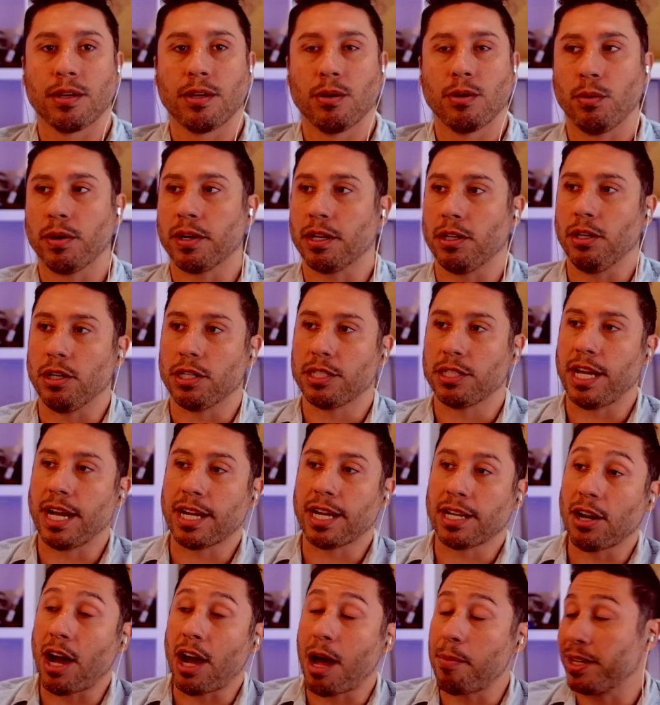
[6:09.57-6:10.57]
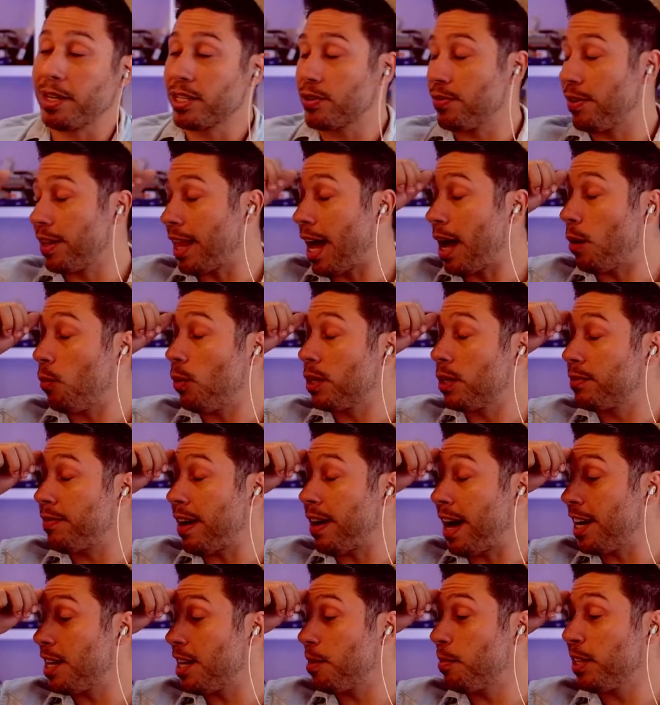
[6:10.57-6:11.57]
We can look to economics for that. What's
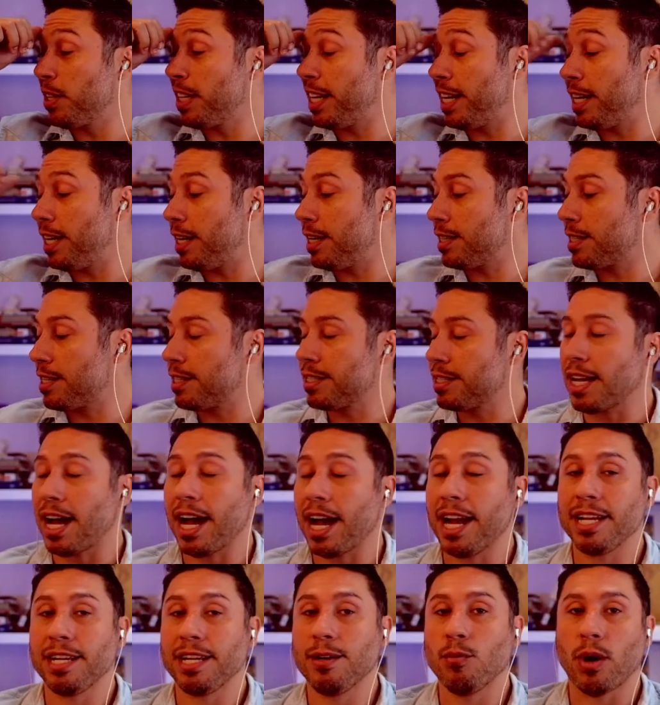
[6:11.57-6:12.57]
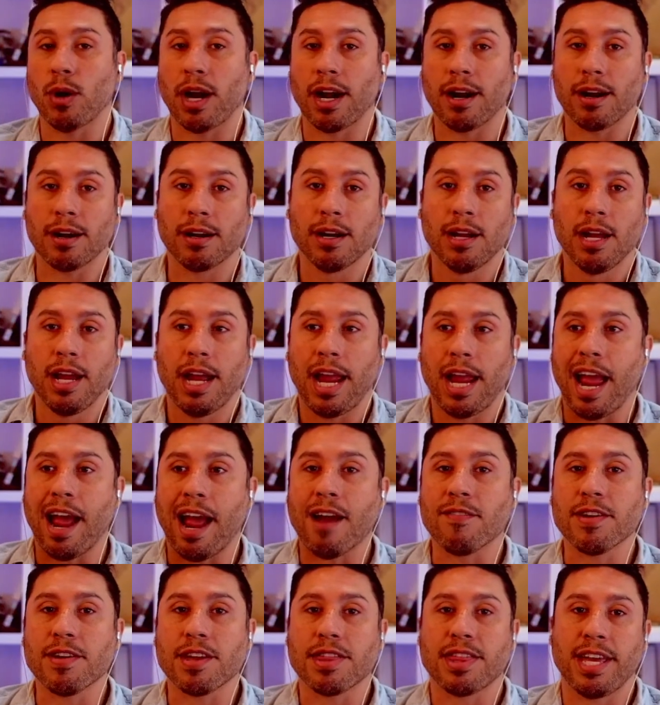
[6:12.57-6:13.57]
valuable in a society where
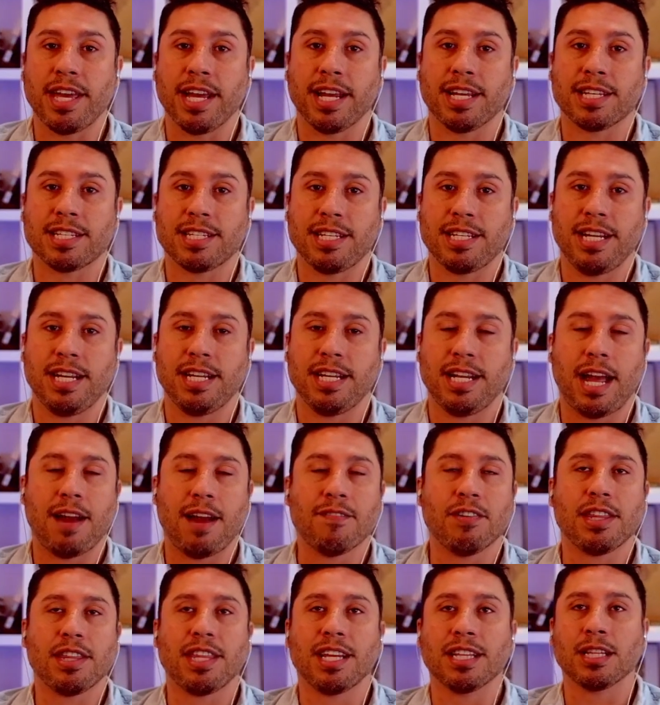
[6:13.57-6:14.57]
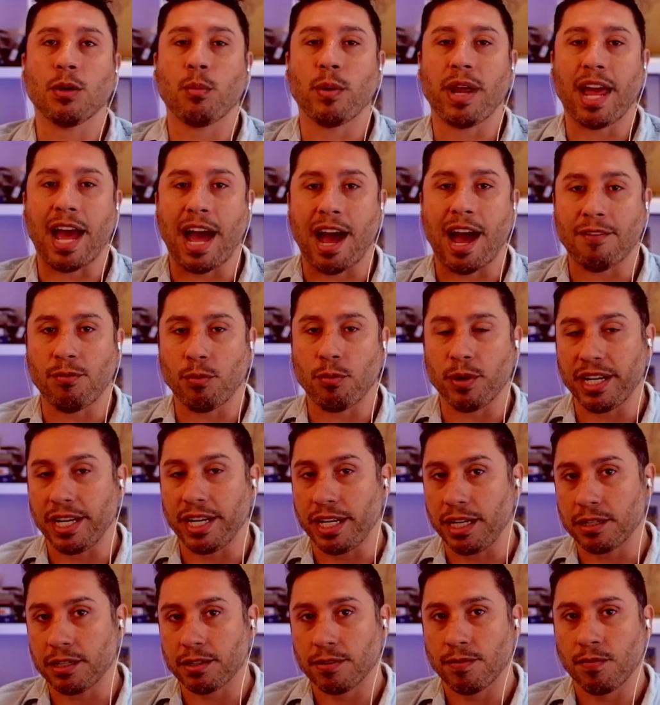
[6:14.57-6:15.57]
everything is need, everything that we have, we
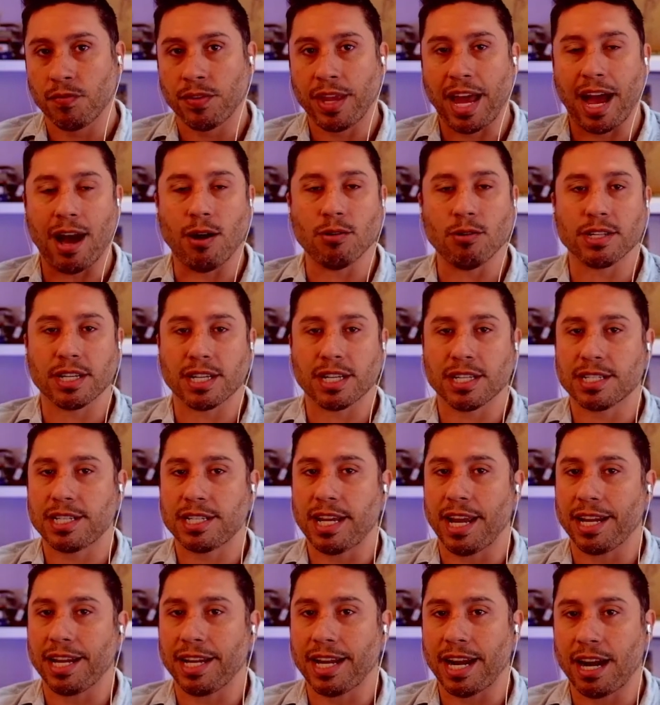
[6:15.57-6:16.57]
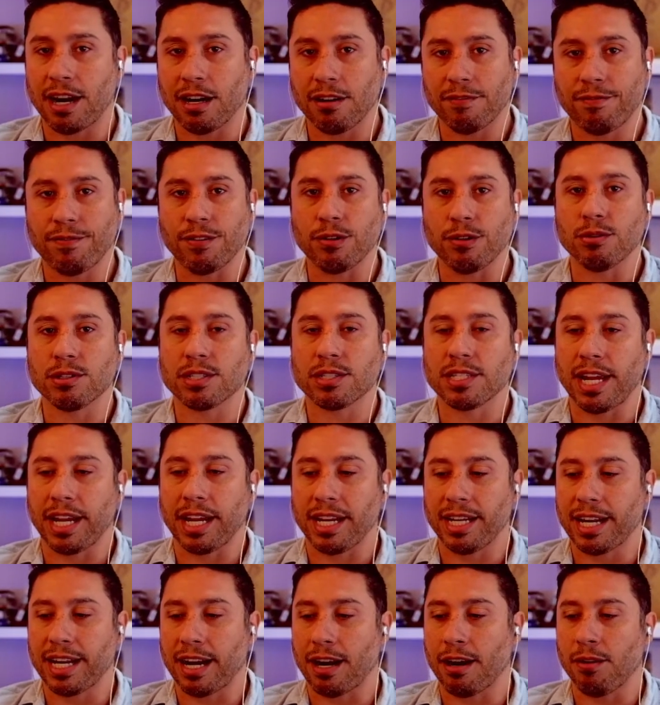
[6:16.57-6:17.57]
need. Housing is taken care of, food's
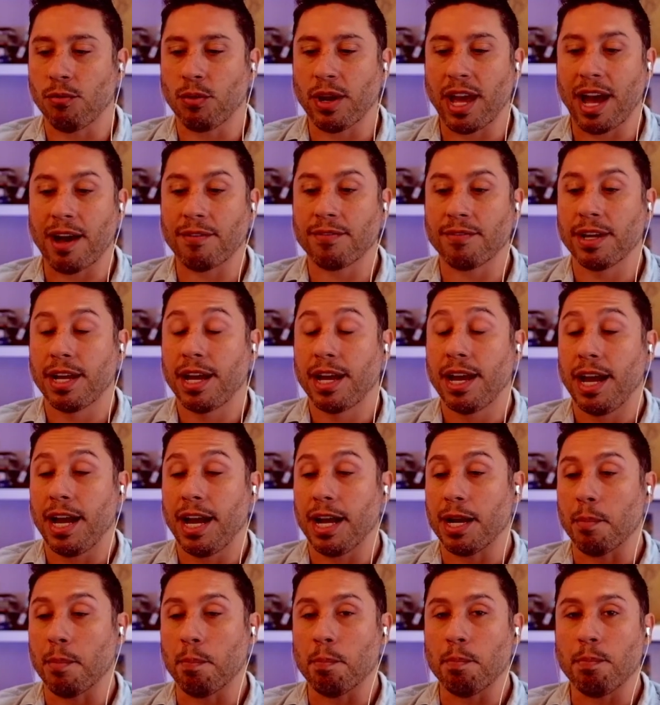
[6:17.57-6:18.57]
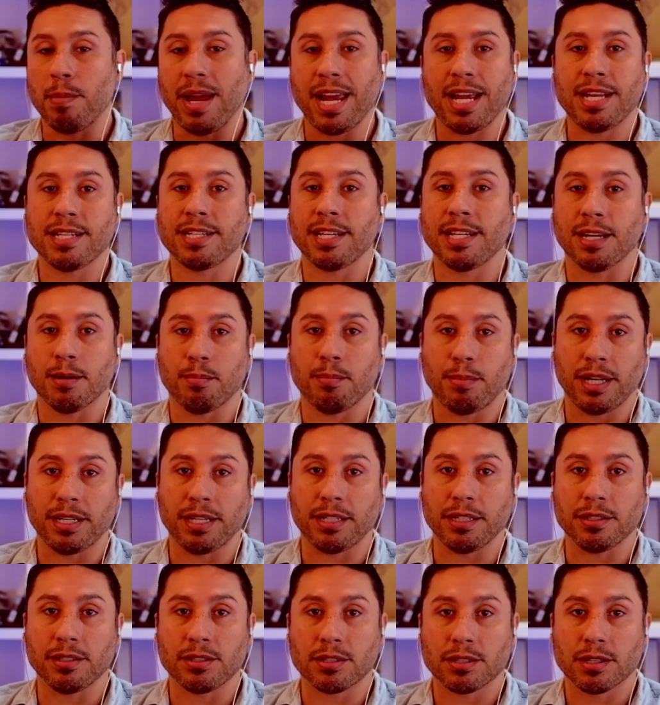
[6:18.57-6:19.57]
taken care of. We have an amazing
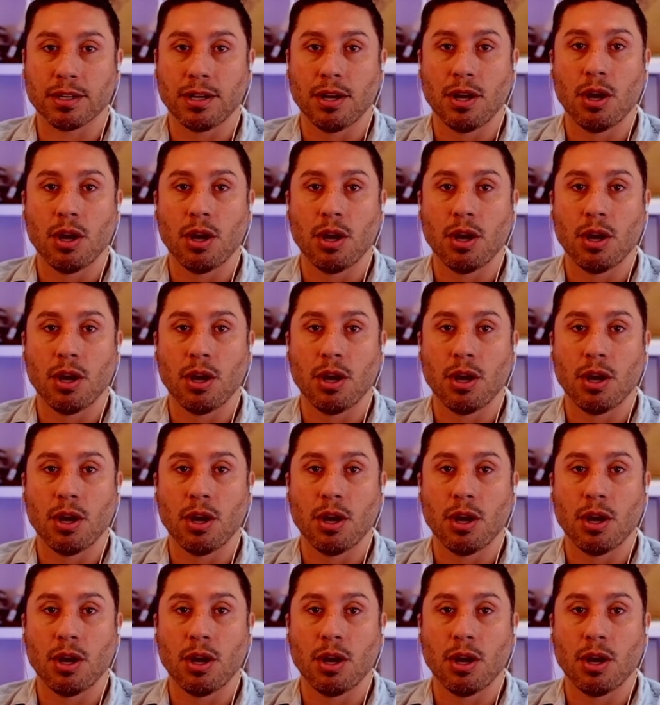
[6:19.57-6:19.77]
abundance.